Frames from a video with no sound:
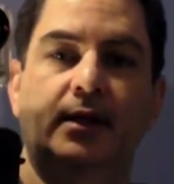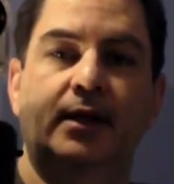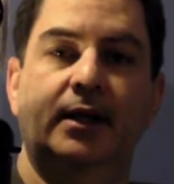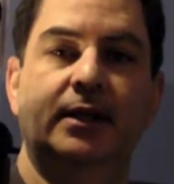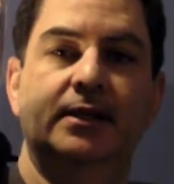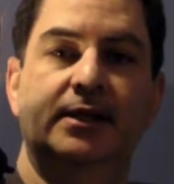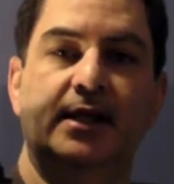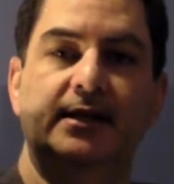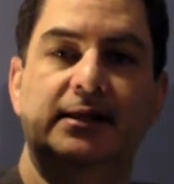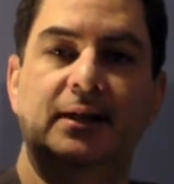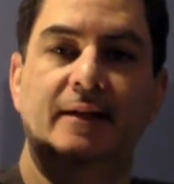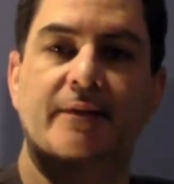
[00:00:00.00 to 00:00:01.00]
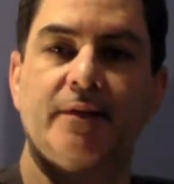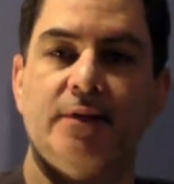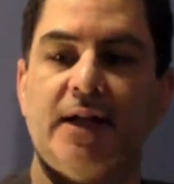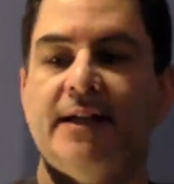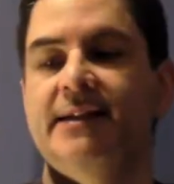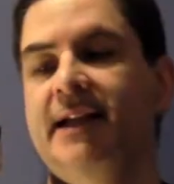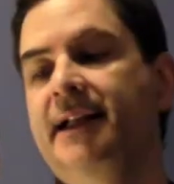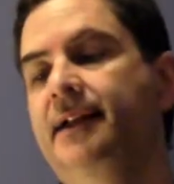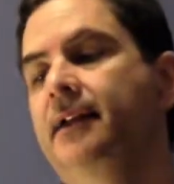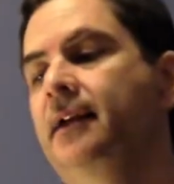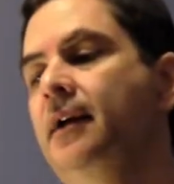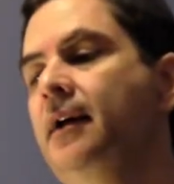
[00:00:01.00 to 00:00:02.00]
You just got to take a few shots at
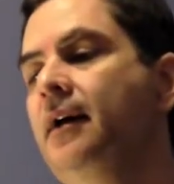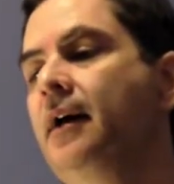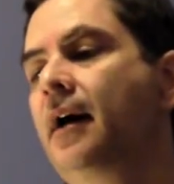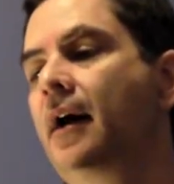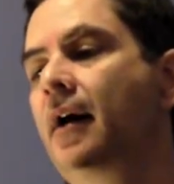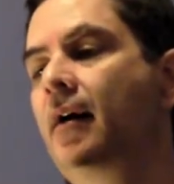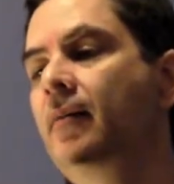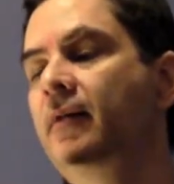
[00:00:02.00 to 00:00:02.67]
it.